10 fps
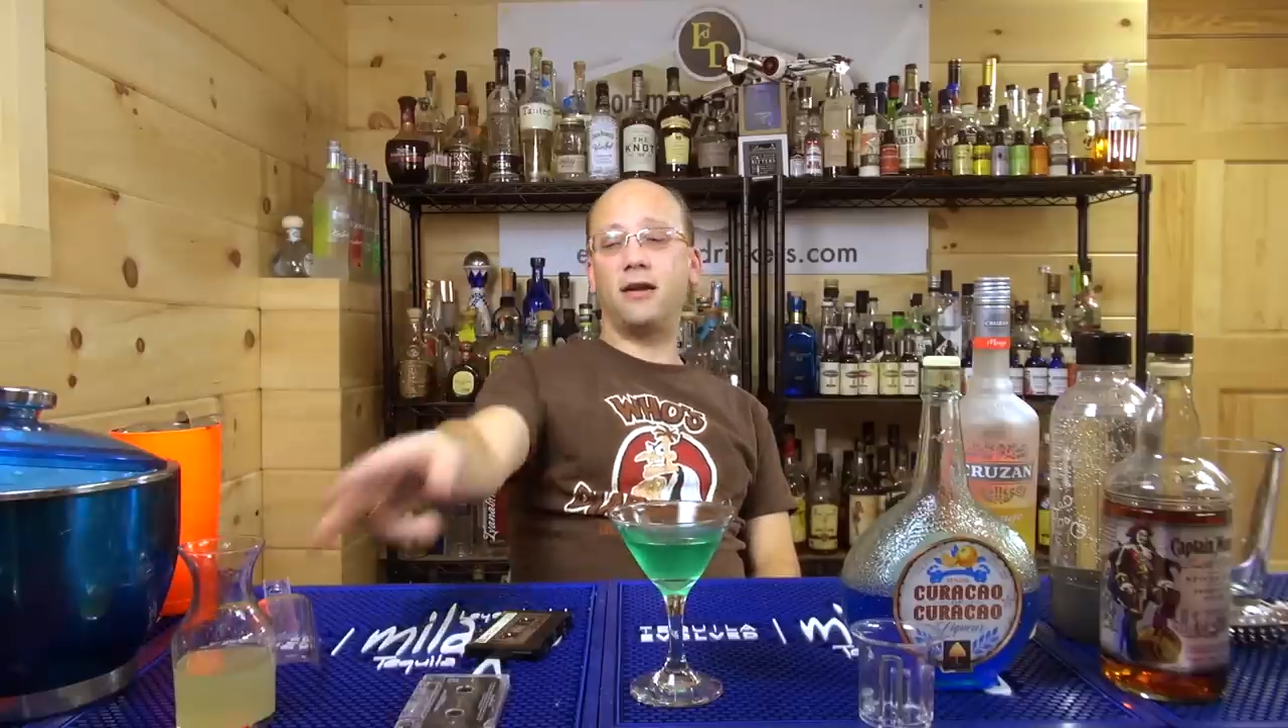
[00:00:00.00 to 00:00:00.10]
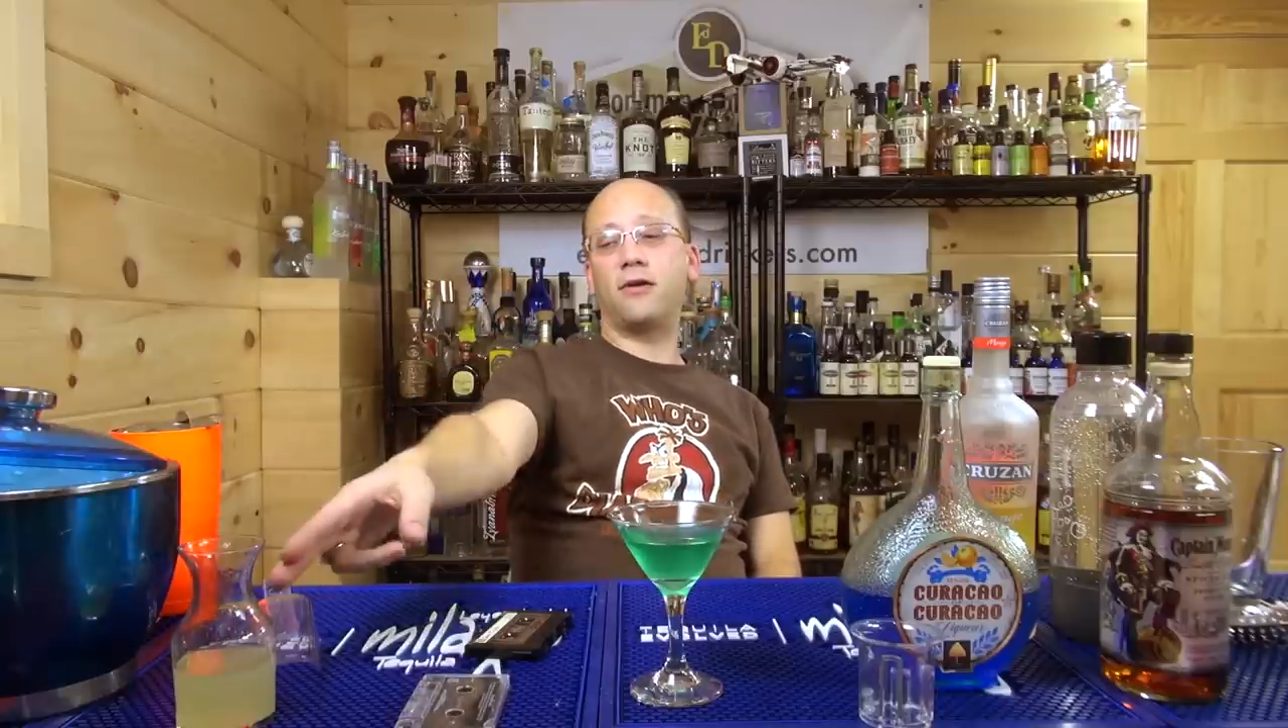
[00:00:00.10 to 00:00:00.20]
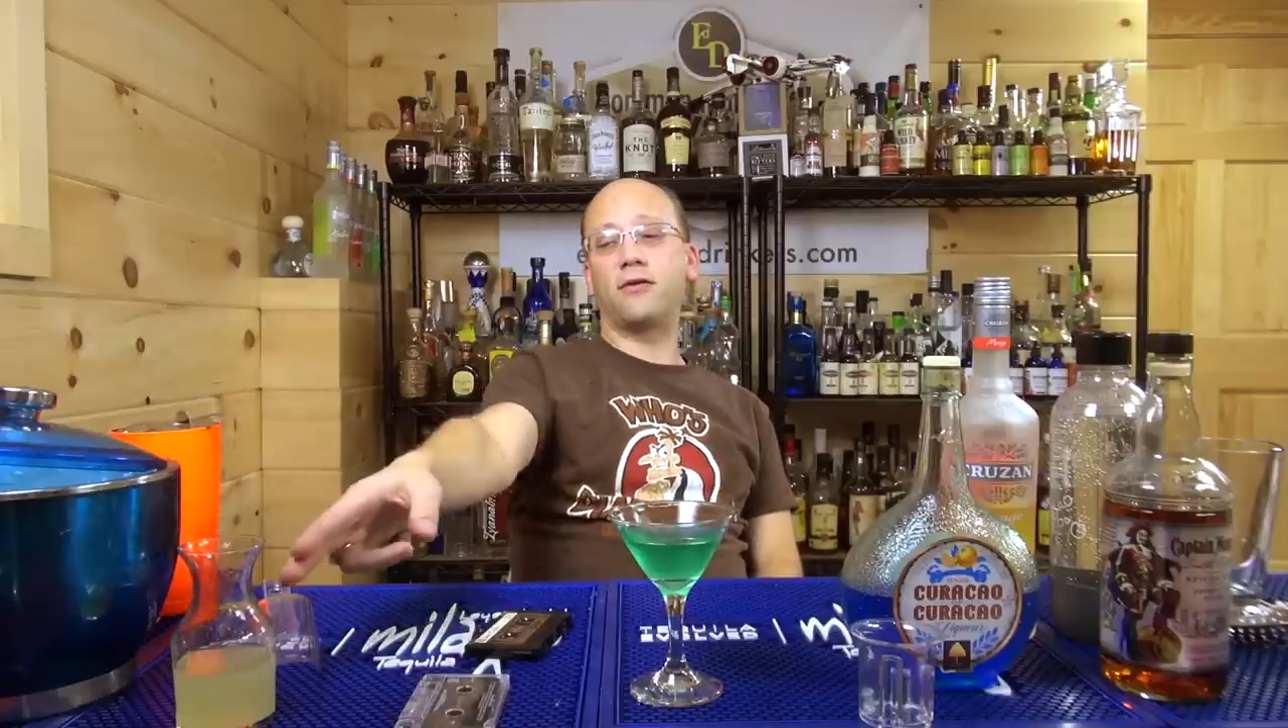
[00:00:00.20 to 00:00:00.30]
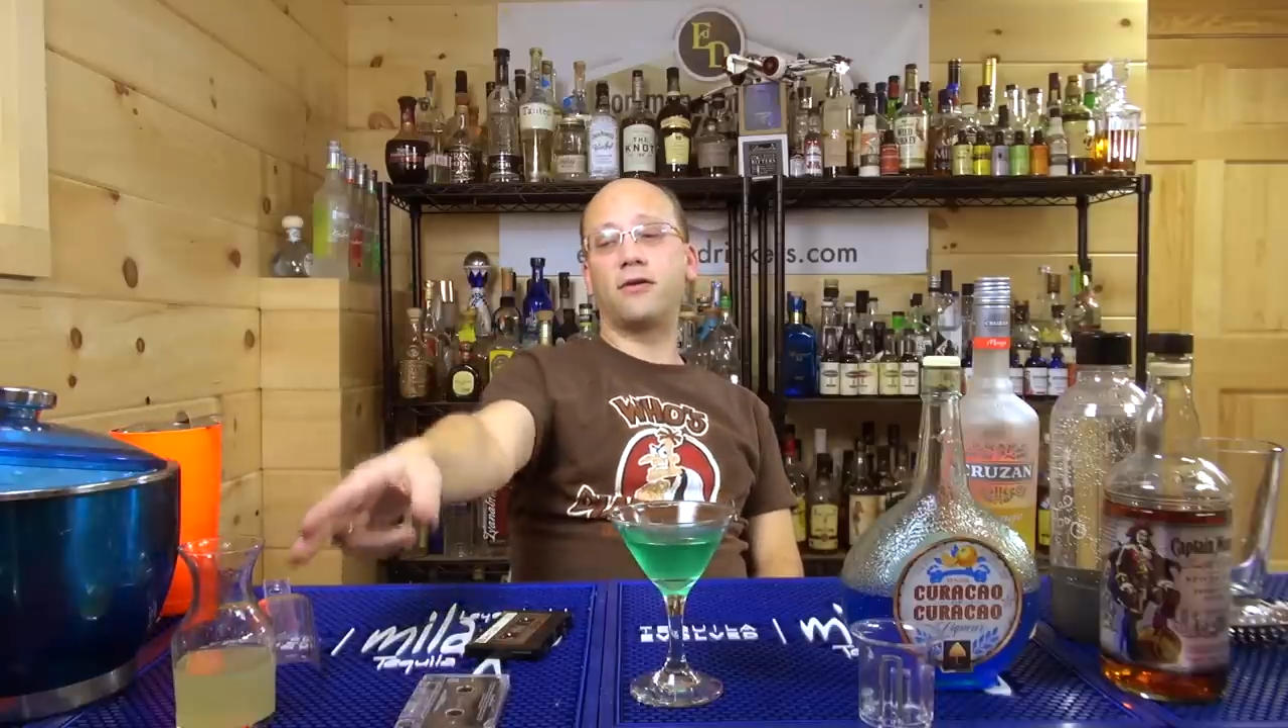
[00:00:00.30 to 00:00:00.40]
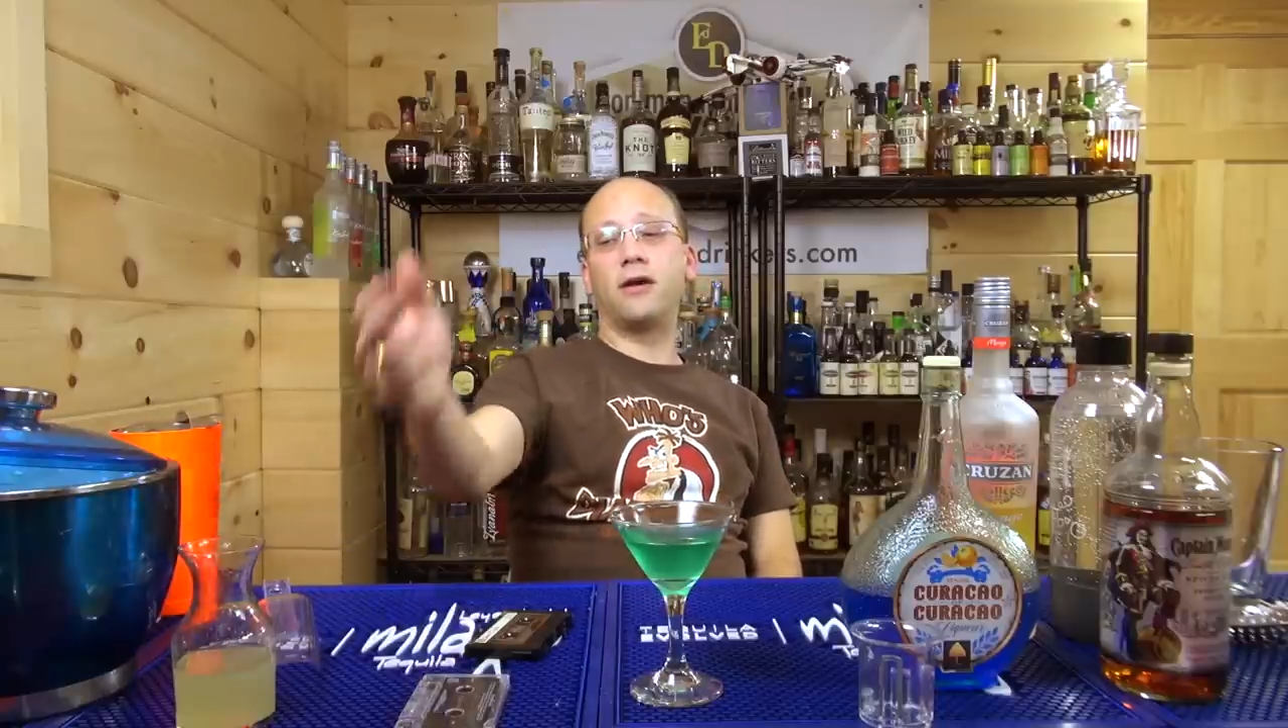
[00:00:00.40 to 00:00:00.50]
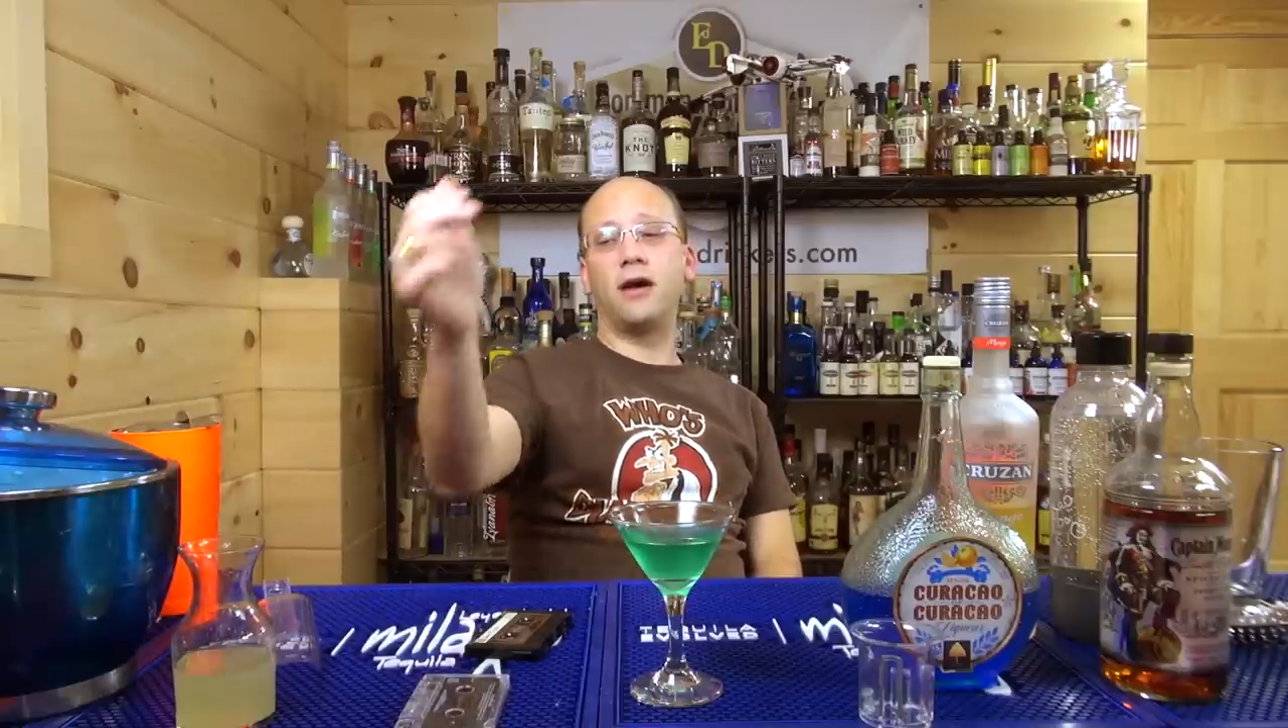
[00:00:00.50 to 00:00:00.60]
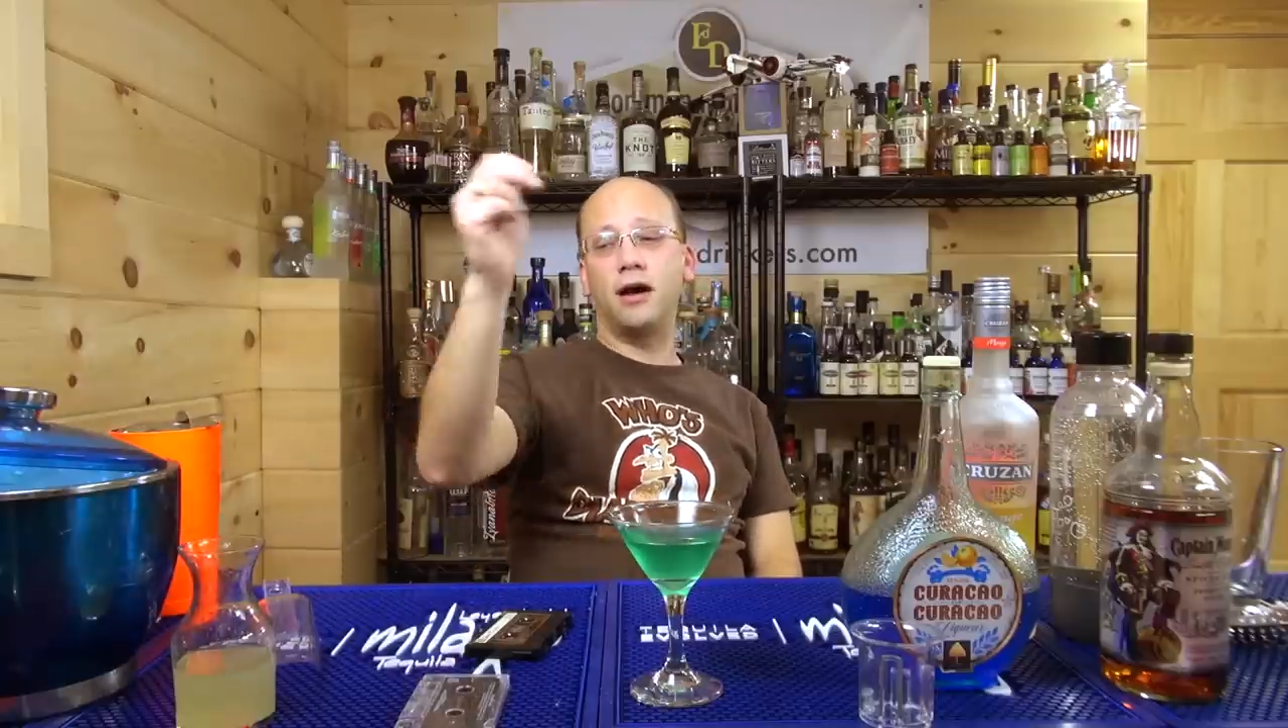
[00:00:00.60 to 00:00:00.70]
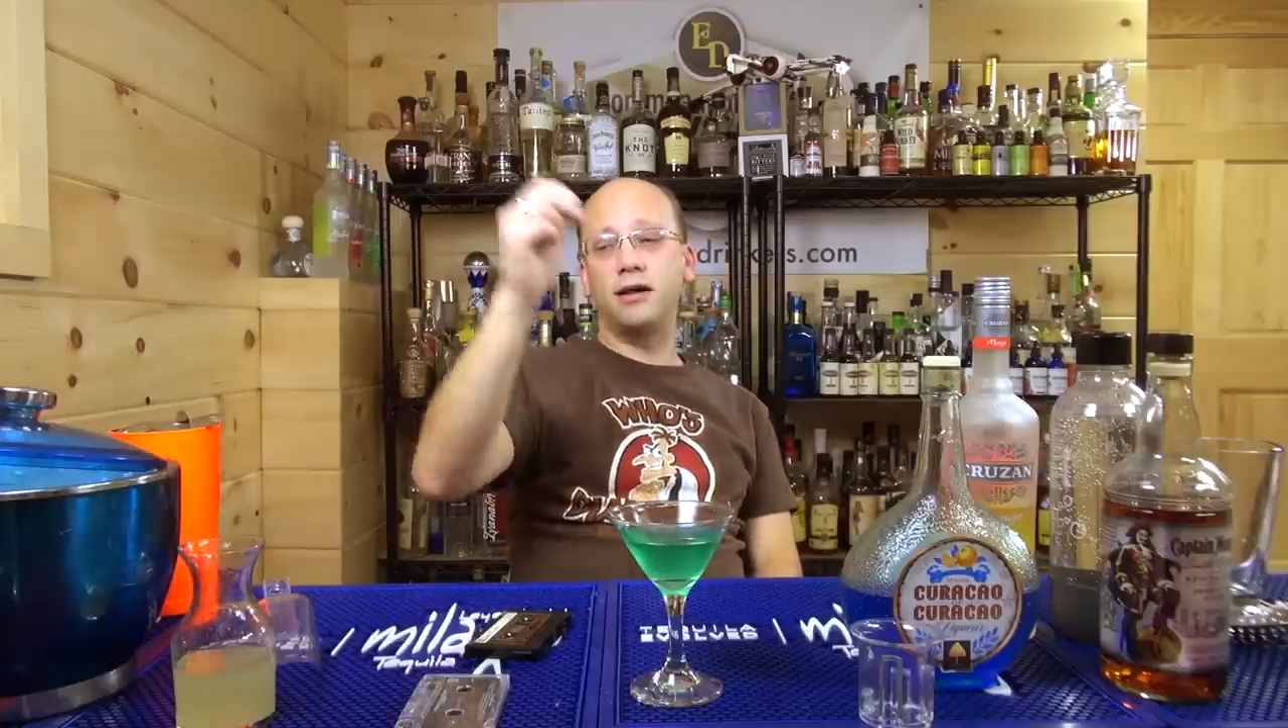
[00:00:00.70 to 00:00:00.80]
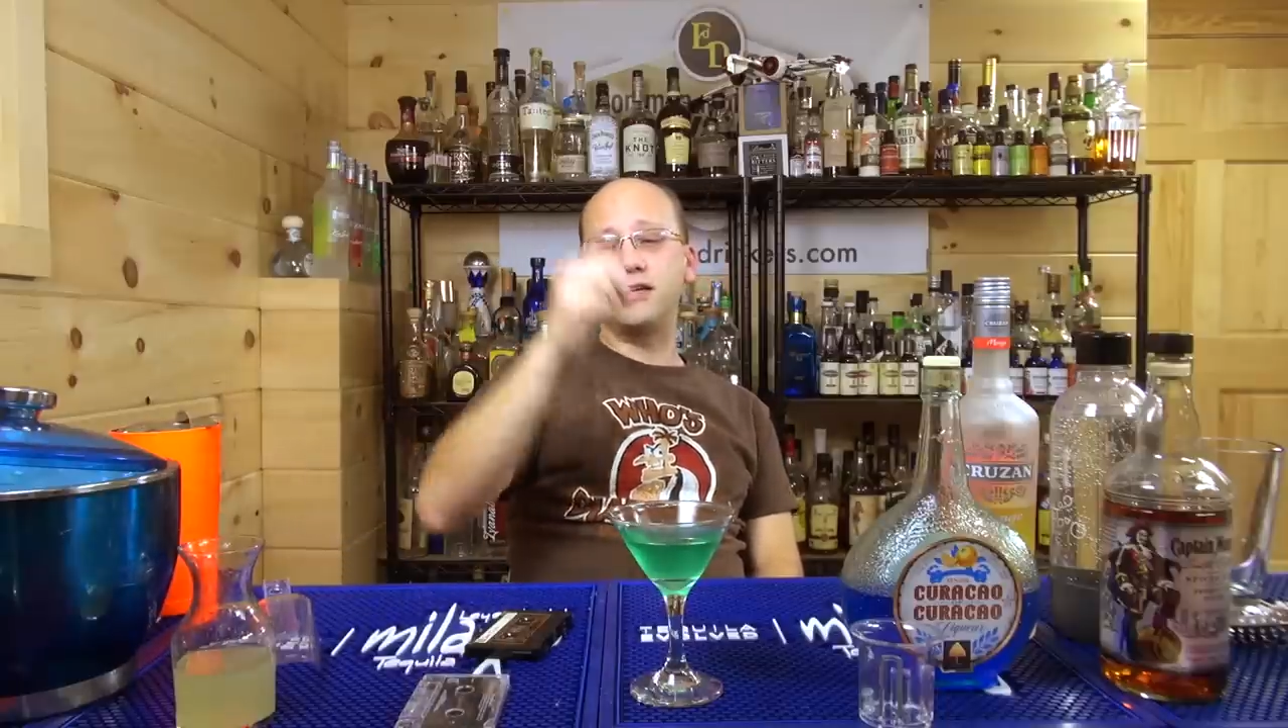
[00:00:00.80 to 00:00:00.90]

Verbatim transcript: our uh,